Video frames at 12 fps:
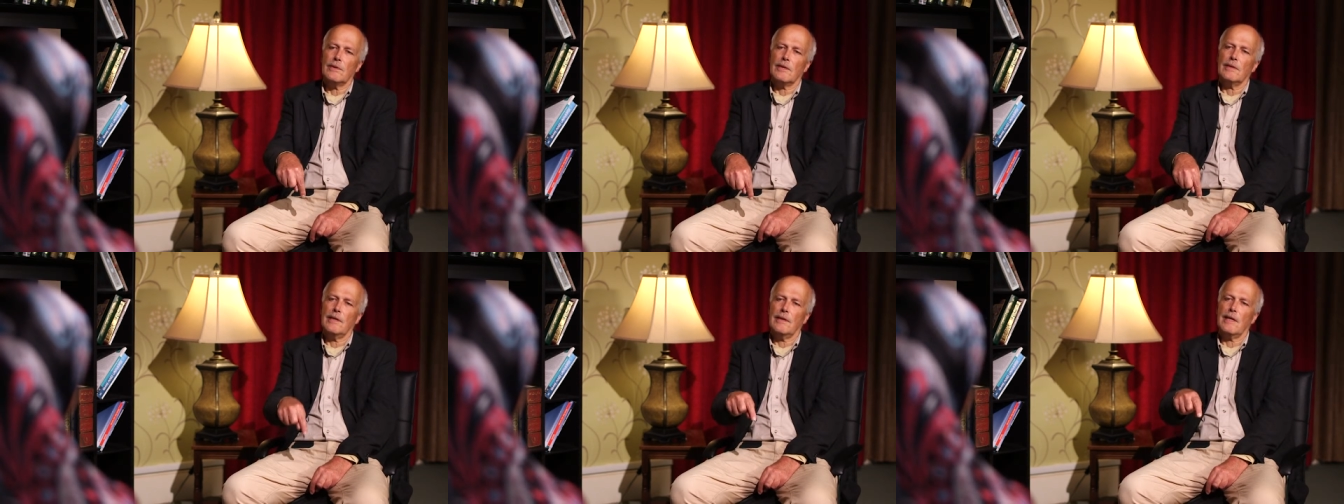
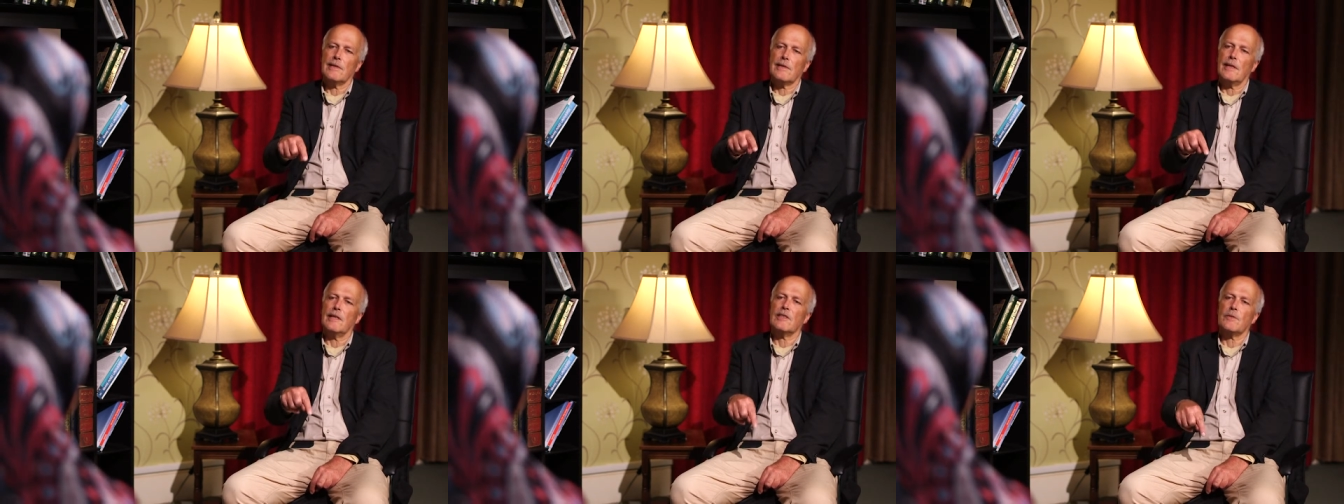And then they
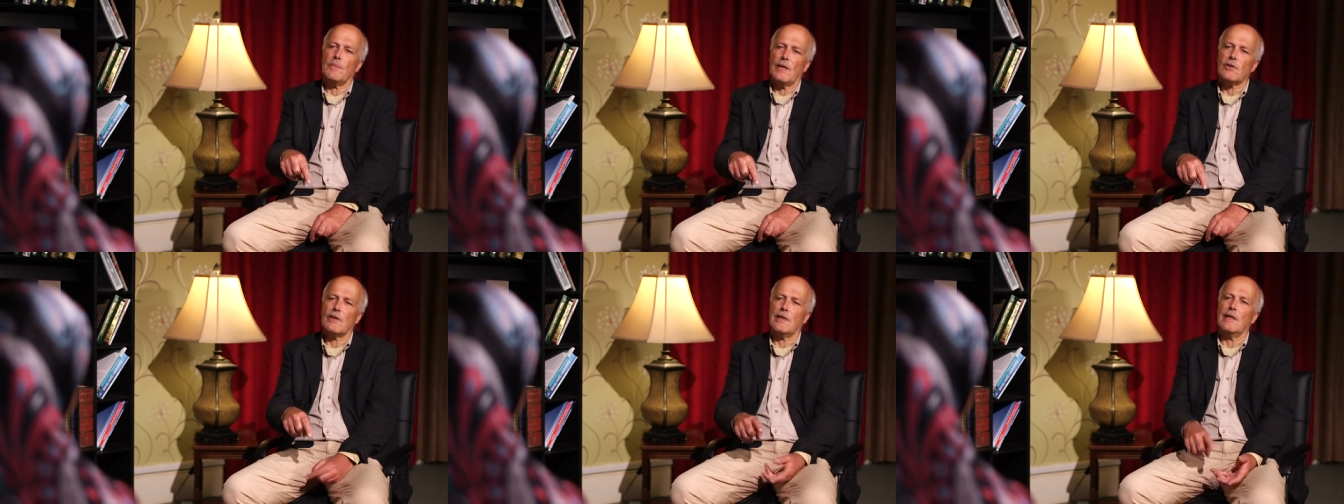said,
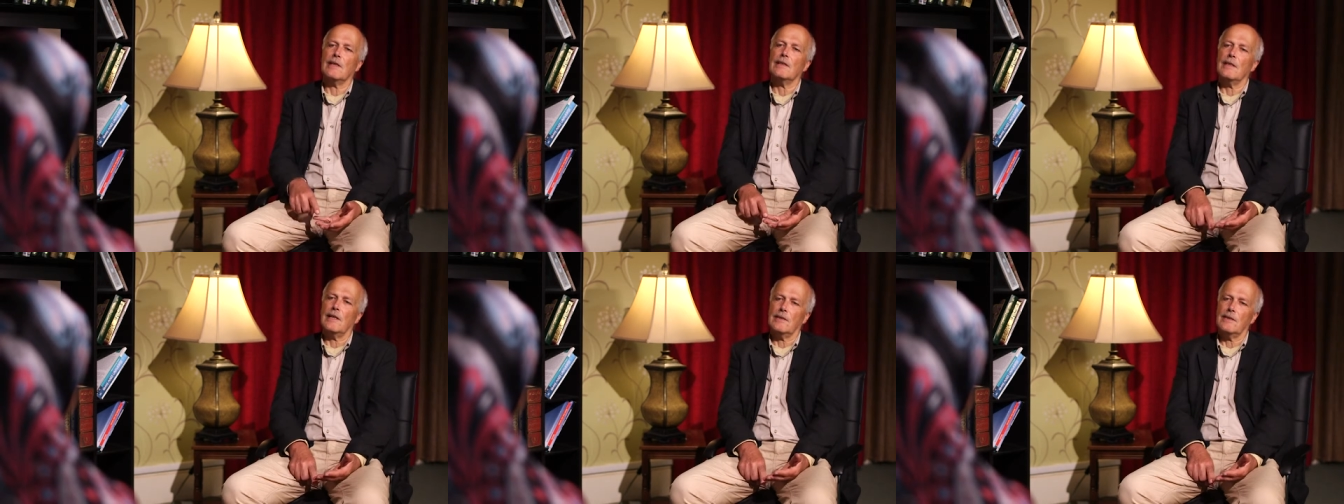especially
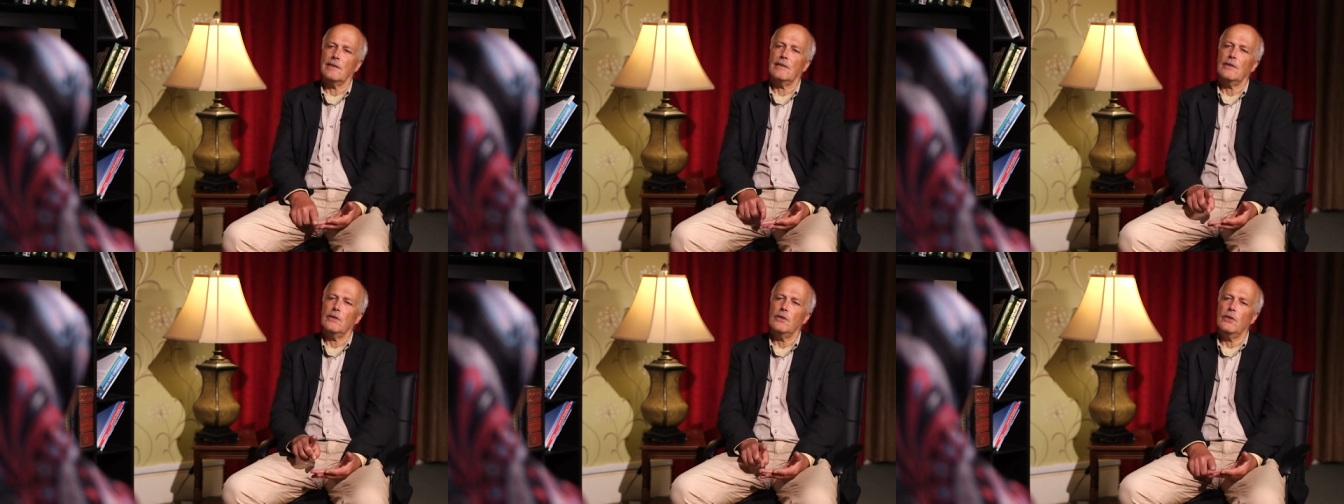in
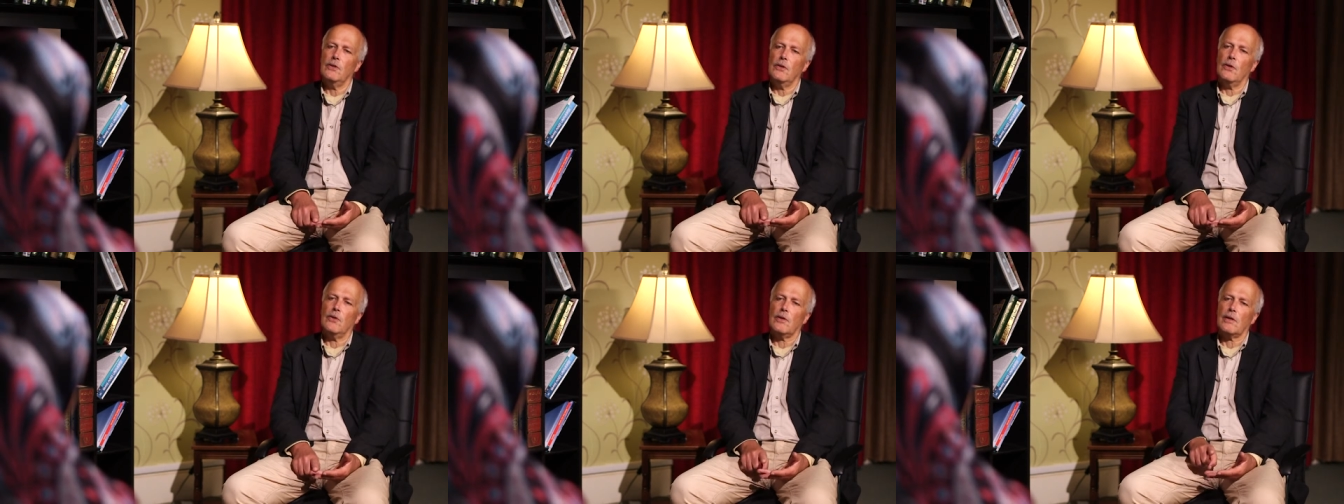London, New
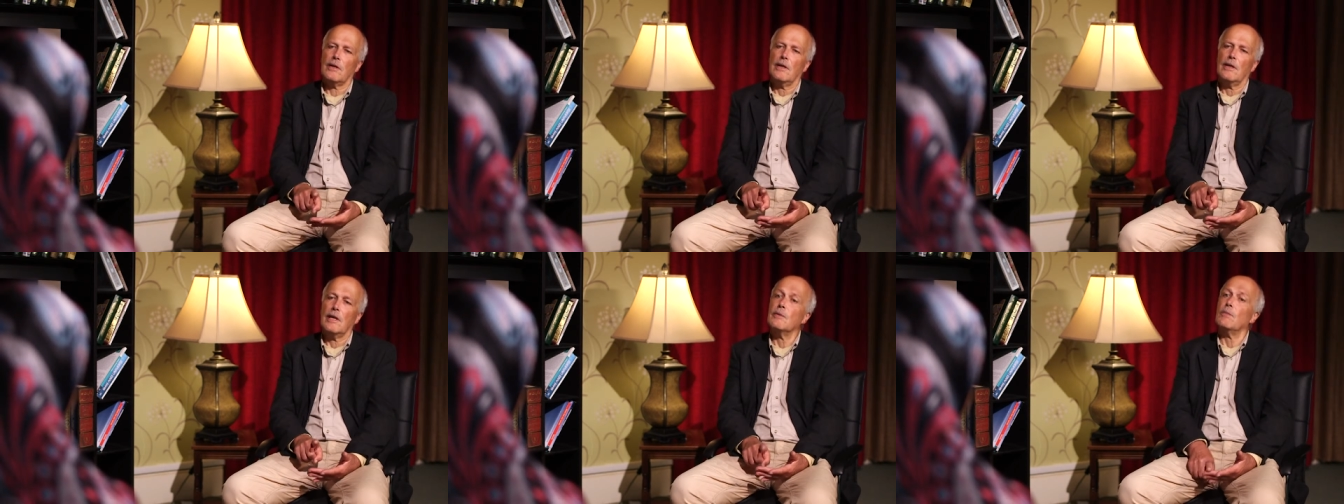York,
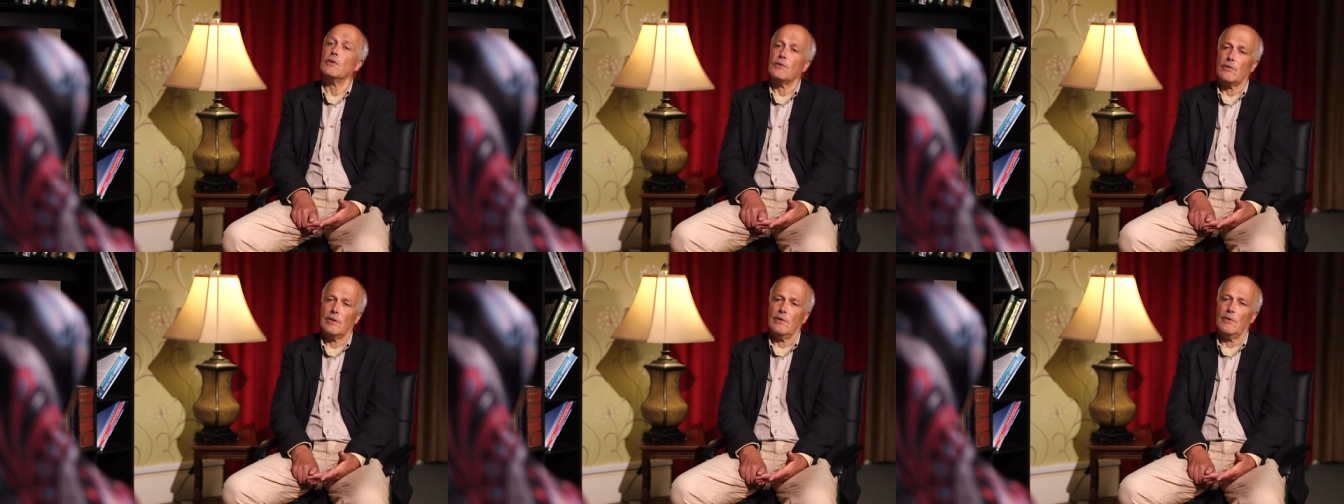and
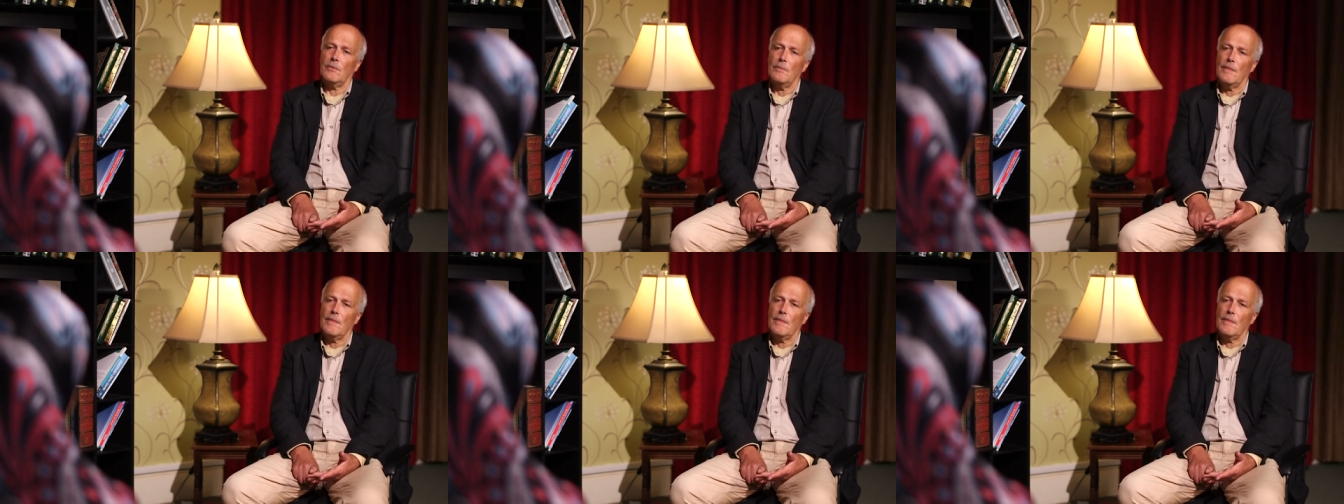Montreal.